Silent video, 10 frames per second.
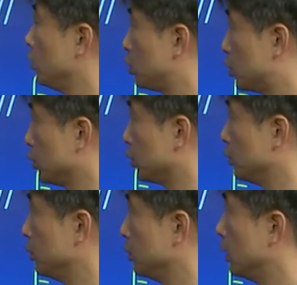
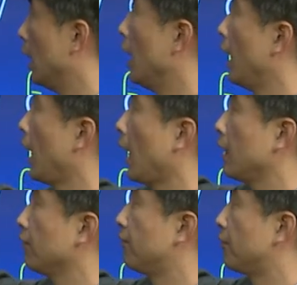true, and
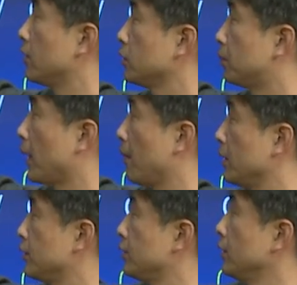the first premise